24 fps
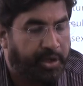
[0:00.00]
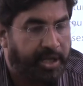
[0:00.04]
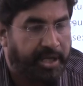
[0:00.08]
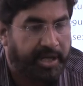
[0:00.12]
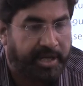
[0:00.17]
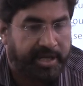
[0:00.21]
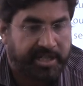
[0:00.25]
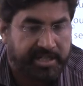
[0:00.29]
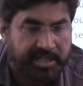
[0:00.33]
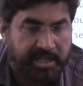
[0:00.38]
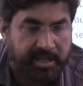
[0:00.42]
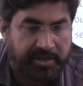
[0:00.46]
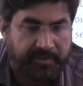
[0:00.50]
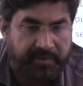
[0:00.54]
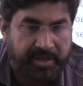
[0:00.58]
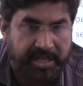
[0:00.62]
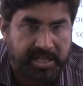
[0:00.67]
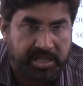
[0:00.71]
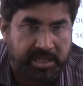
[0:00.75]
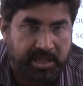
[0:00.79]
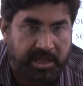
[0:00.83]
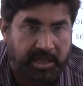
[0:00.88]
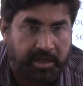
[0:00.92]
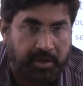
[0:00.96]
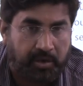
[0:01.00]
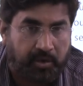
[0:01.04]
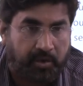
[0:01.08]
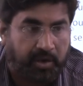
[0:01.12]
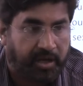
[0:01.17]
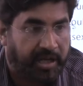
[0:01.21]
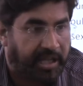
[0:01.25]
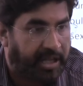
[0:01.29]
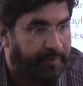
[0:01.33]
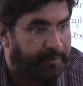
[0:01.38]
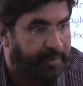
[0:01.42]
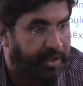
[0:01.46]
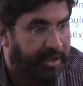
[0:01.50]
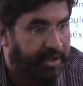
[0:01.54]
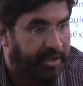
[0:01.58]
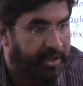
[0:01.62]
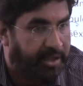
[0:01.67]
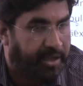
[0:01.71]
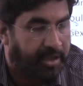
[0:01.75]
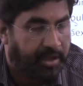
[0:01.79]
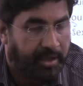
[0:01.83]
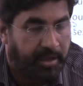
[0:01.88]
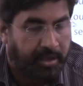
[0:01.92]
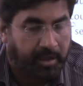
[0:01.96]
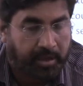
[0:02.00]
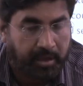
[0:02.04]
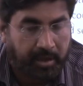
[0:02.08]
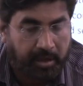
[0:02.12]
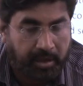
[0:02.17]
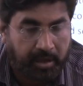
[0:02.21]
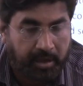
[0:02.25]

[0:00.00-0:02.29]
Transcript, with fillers: the reservation or giving the